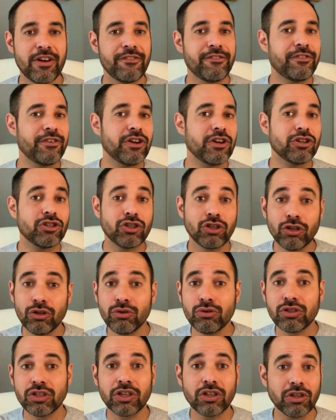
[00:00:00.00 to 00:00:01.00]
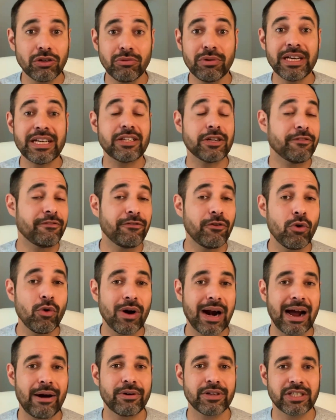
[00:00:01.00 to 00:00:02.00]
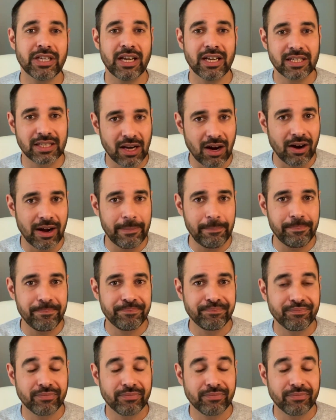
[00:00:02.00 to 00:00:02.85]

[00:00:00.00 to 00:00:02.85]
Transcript: for 2 to 3 to 4 hours at a time.